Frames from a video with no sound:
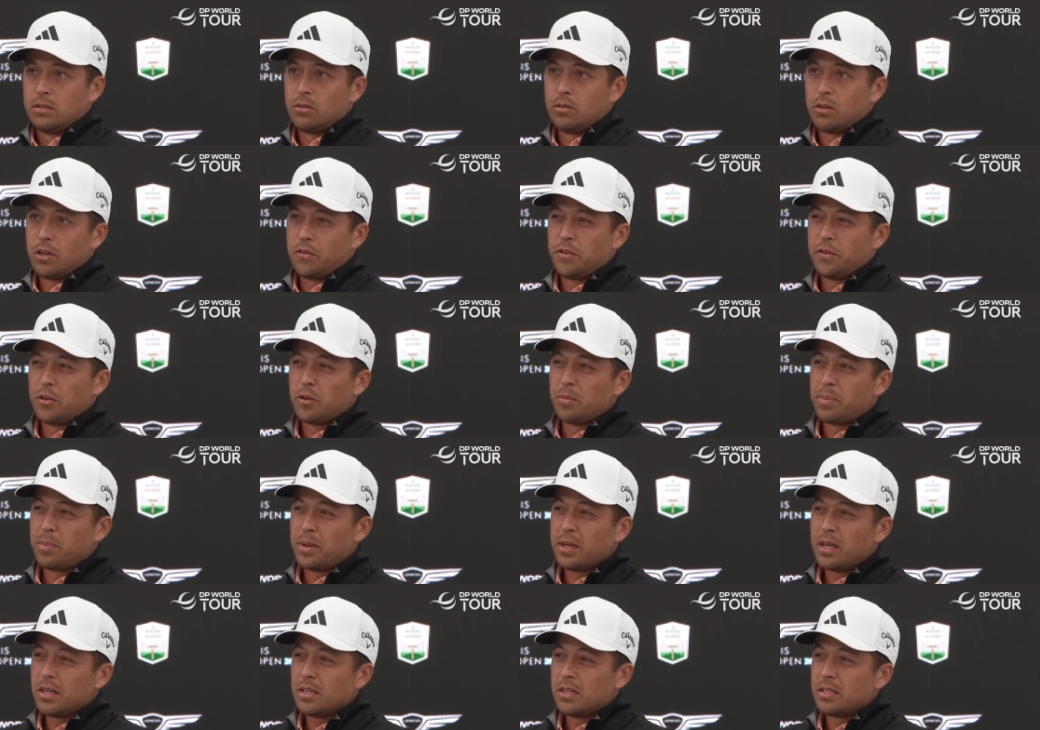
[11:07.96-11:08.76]
do I feel
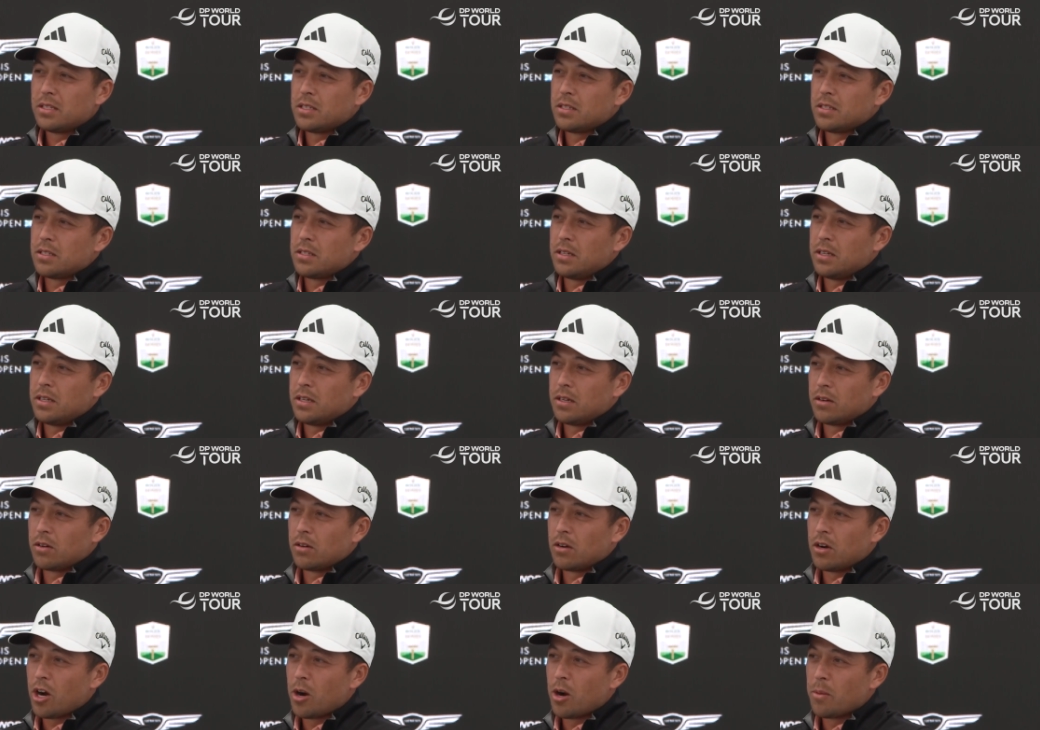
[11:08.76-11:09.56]
peace
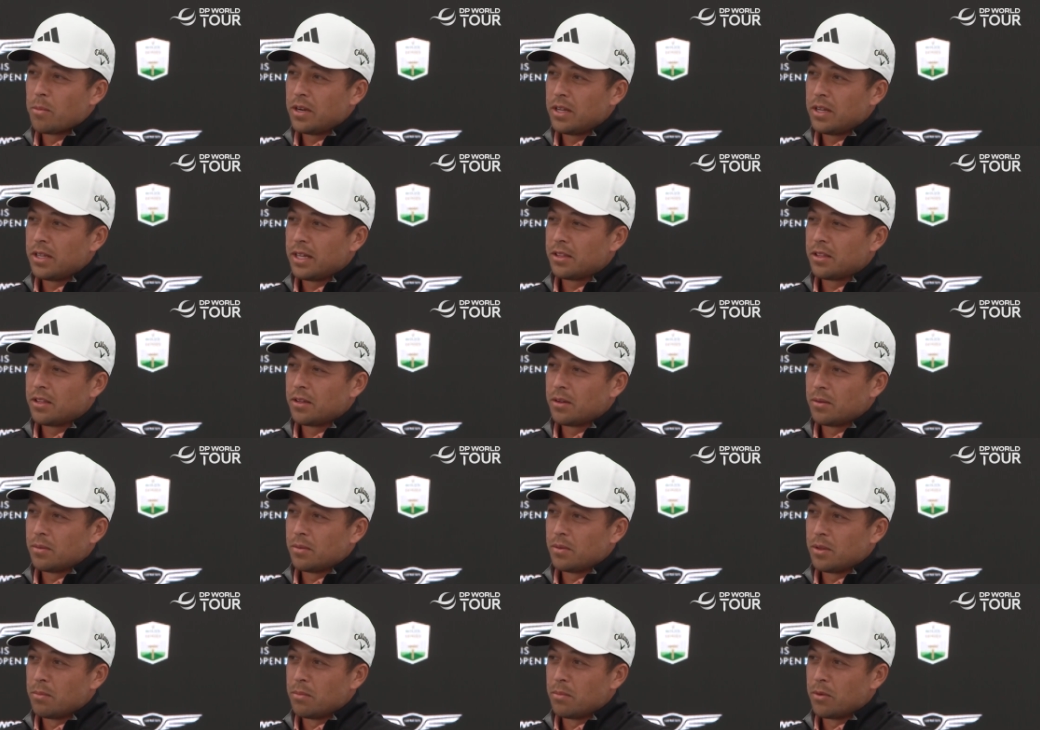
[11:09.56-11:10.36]
or harmony that
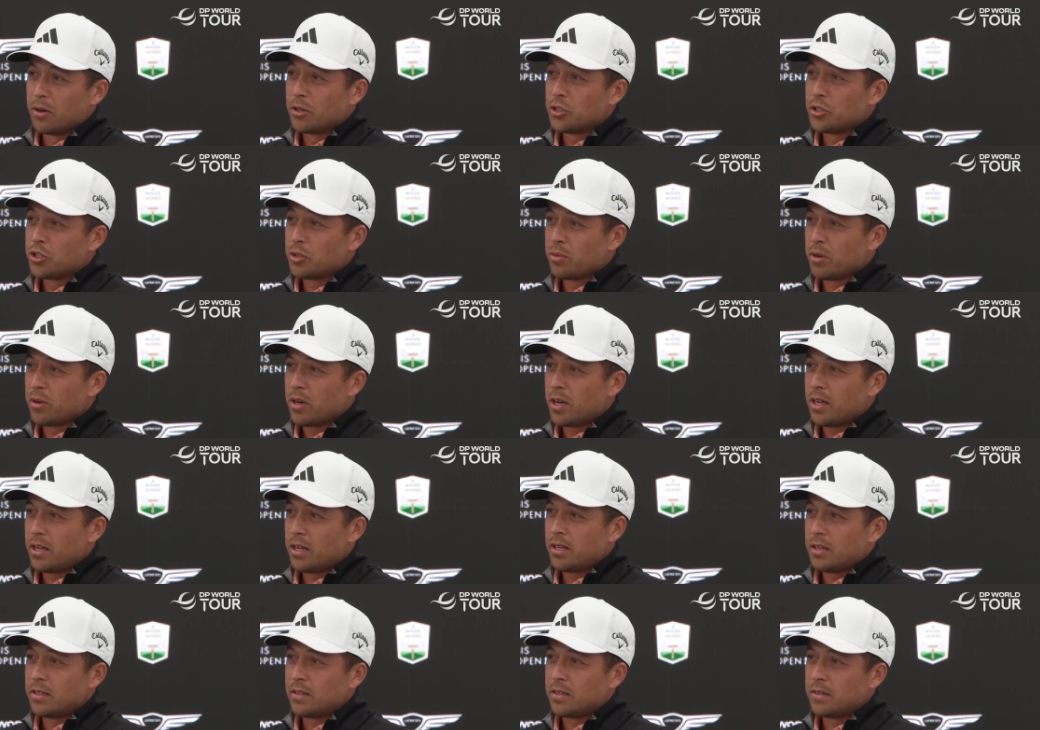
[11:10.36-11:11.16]
the, the merger
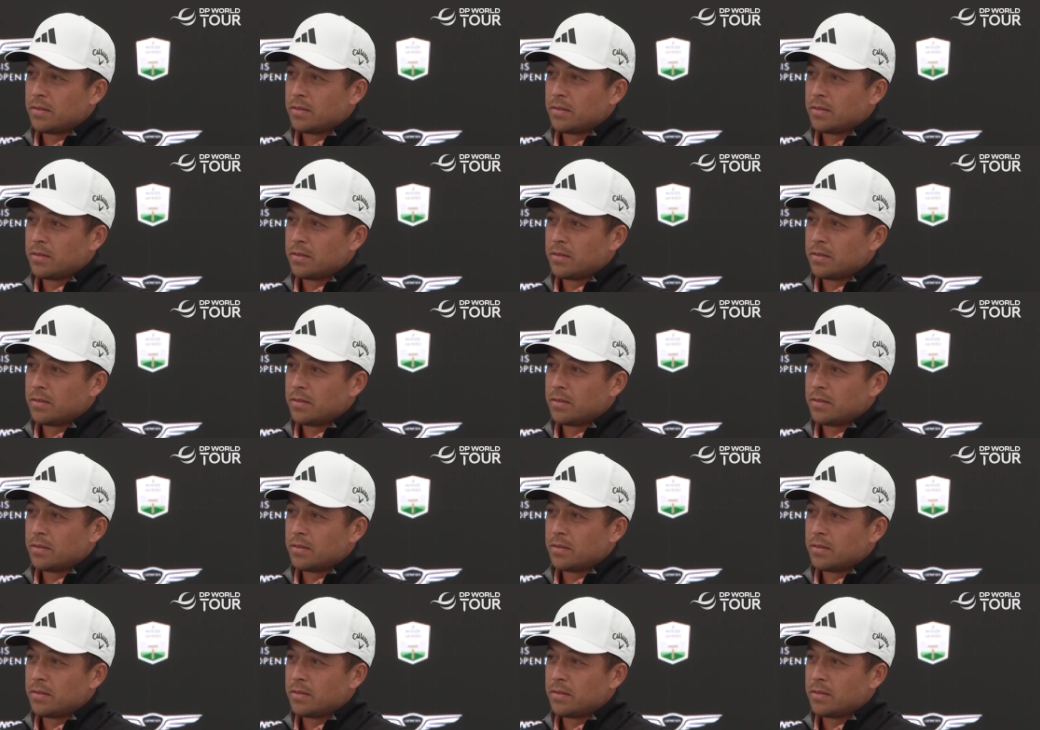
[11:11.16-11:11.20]
brought?